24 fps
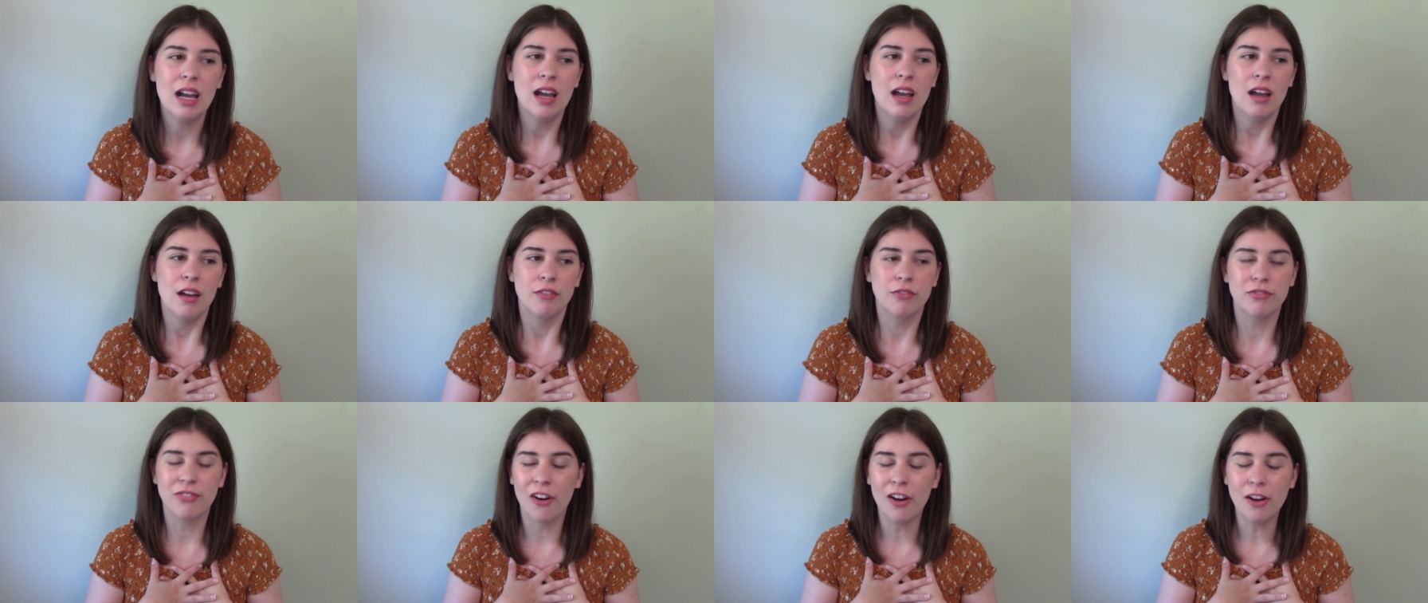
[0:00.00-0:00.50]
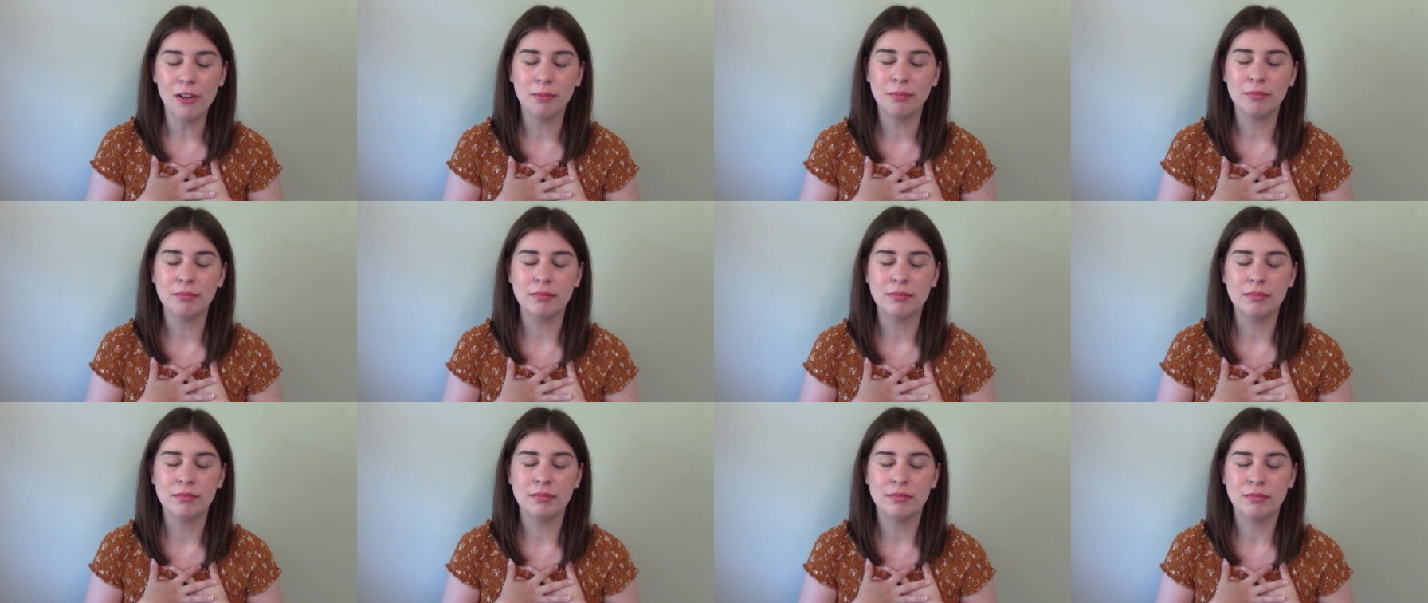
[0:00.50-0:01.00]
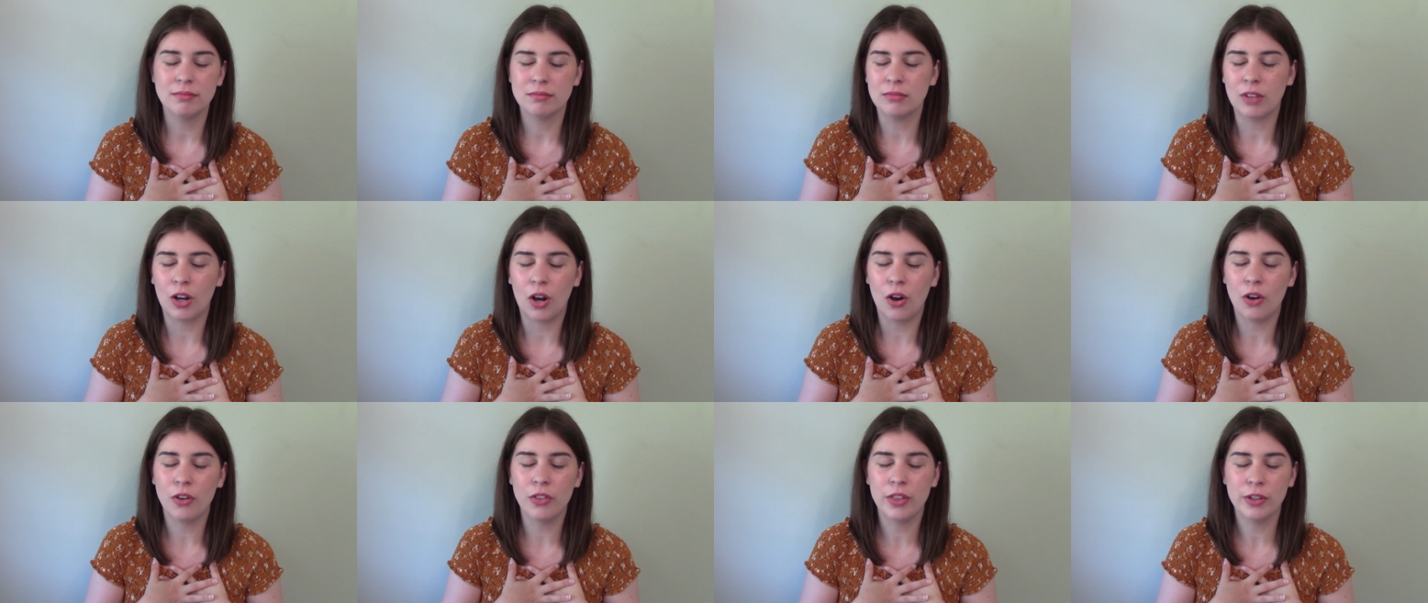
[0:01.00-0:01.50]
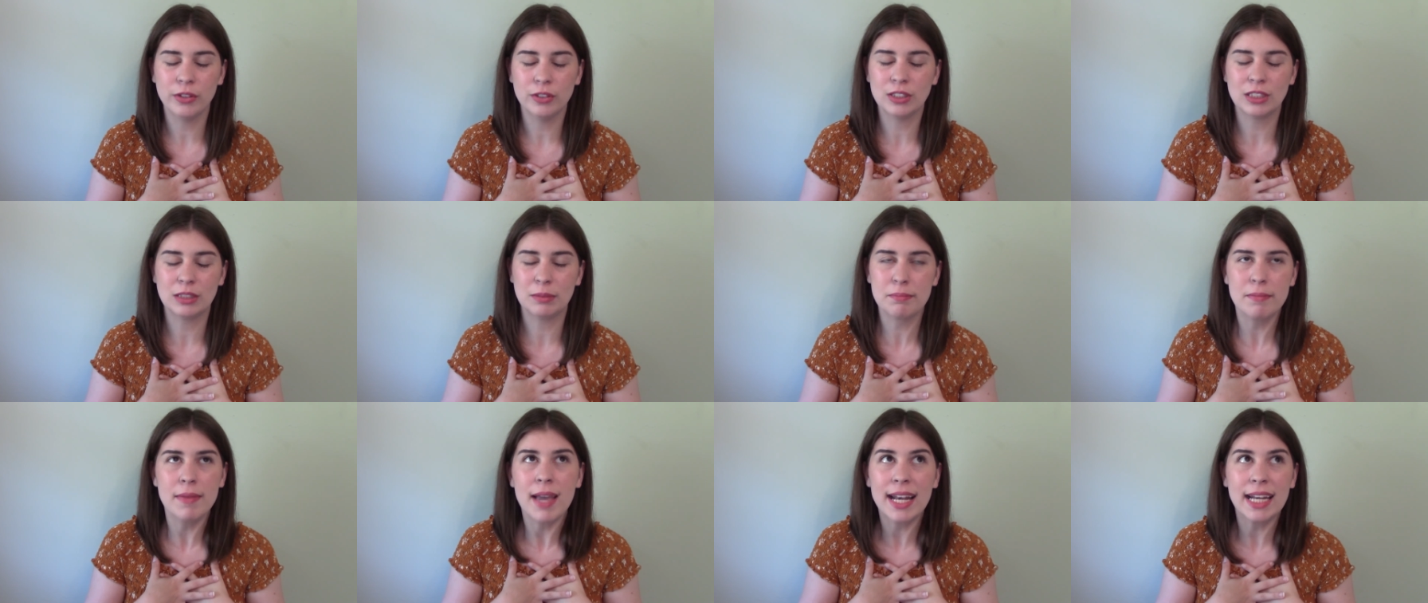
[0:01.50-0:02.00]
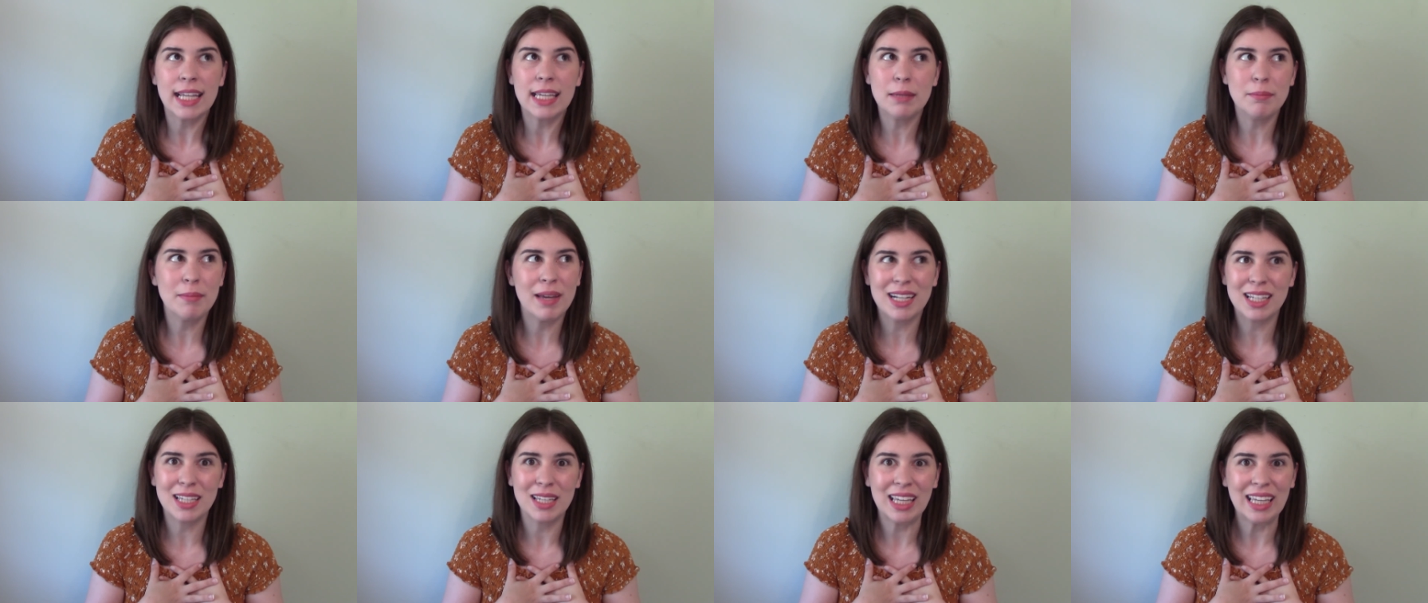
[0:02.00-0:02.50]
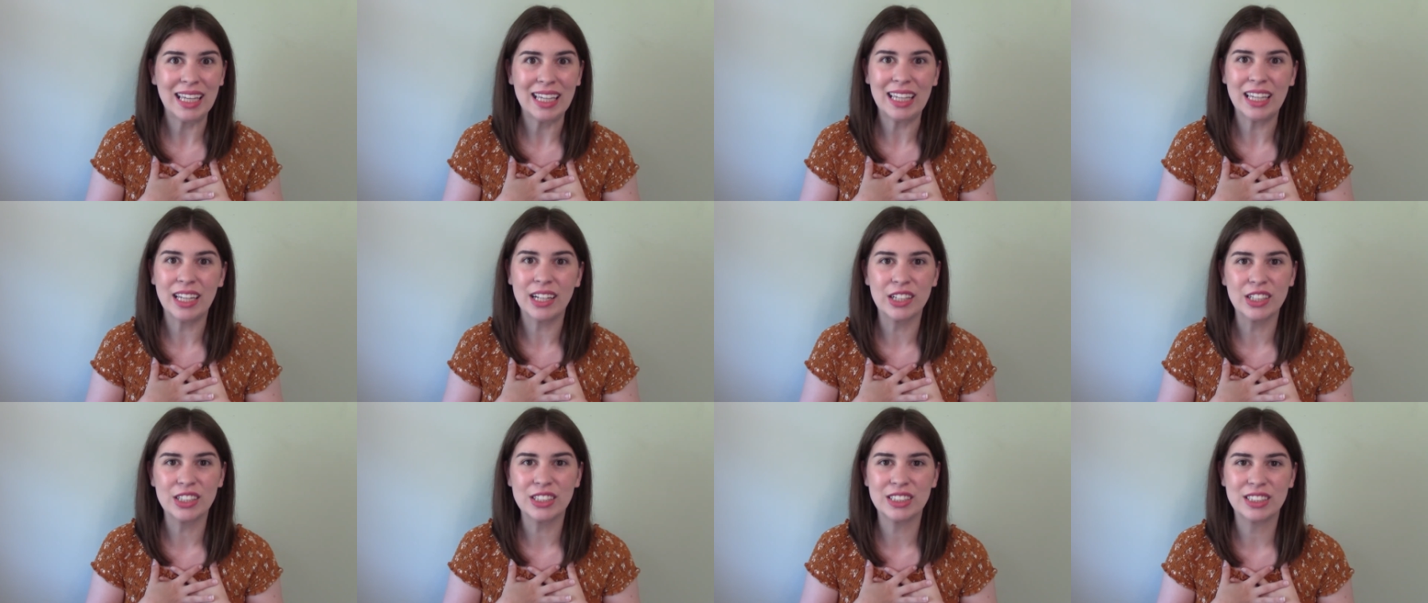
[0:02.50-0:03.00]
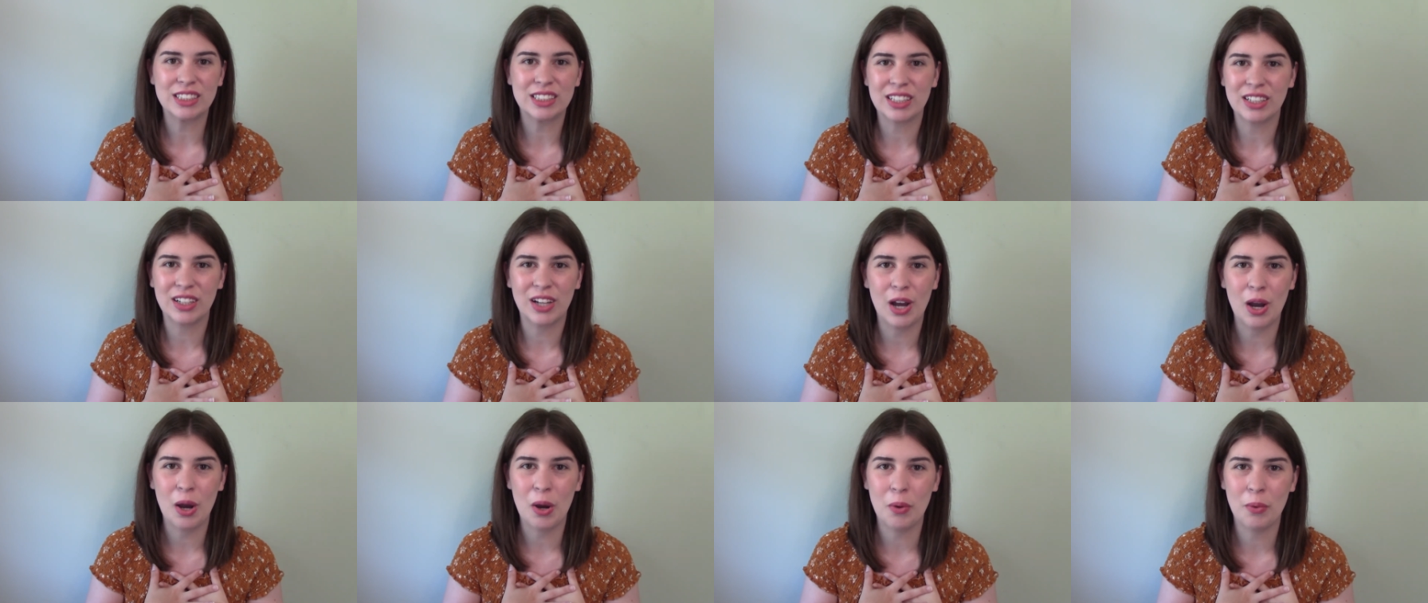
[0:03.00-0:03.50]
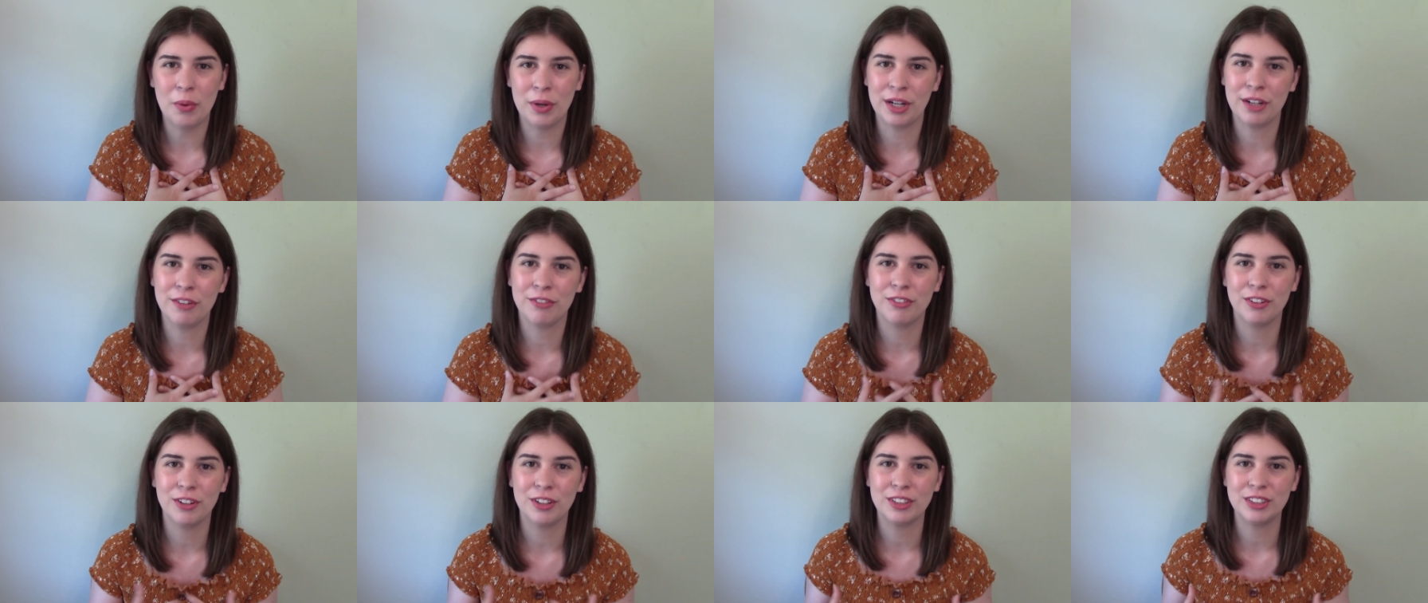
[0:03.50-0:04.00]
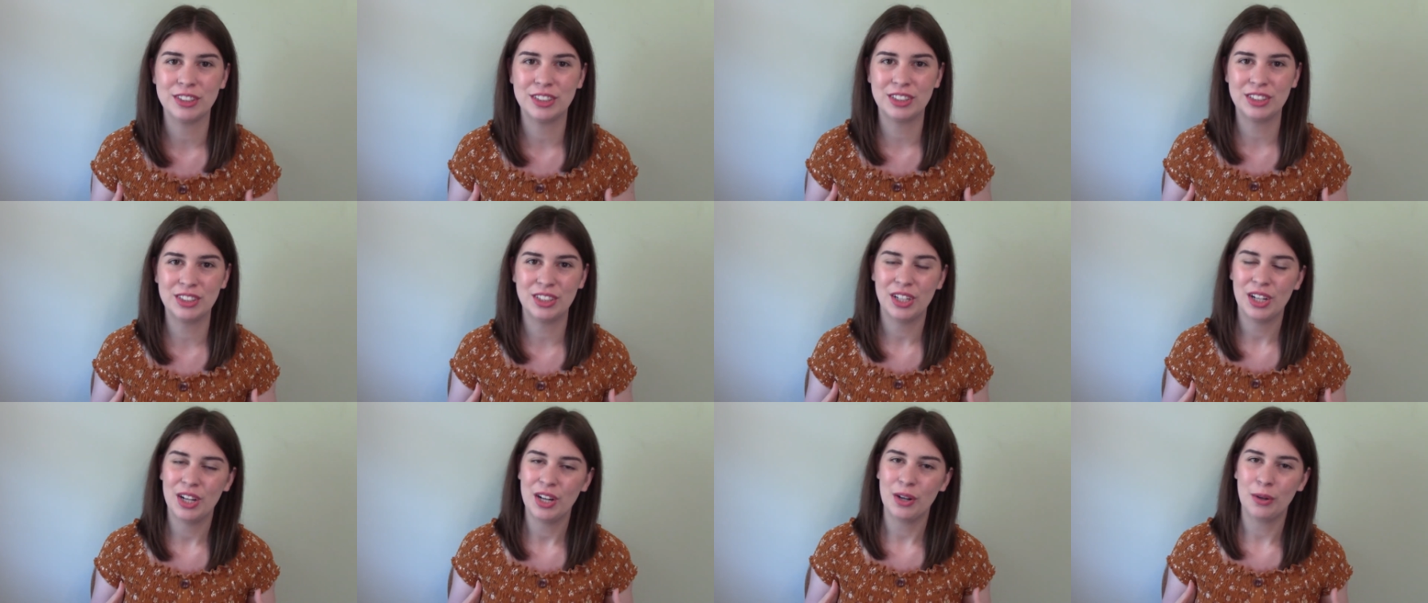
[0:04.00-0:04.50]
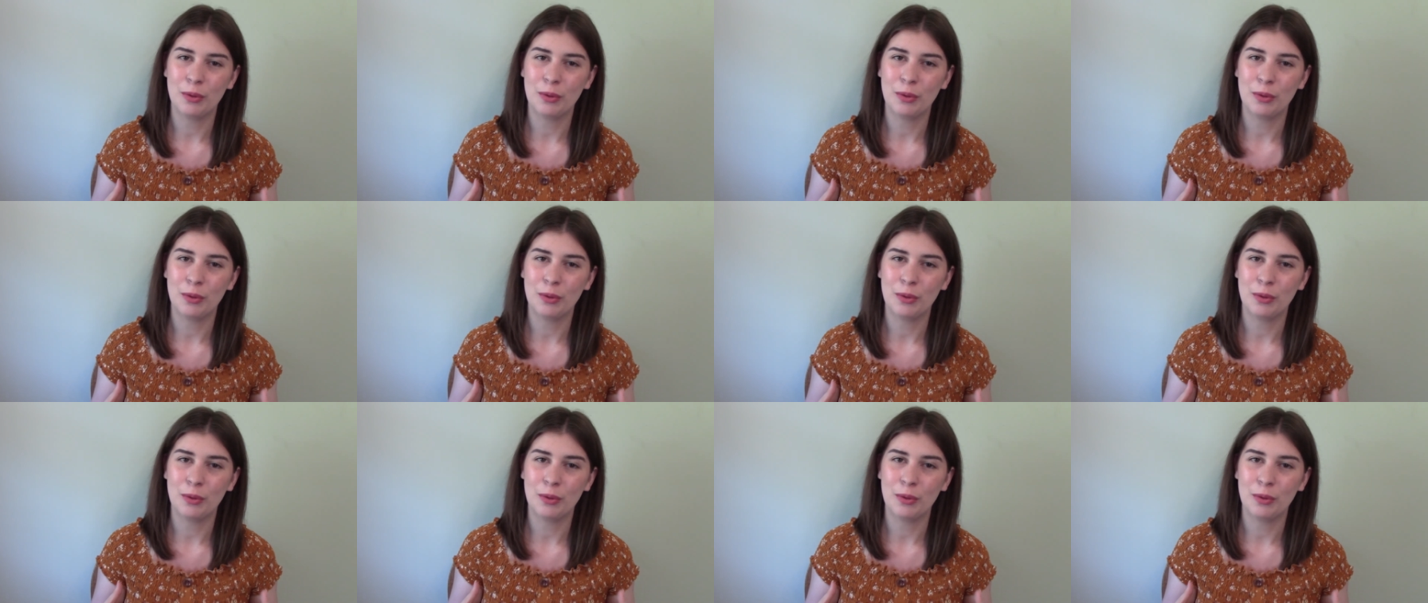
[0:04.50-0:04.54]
from all those many years ago when I first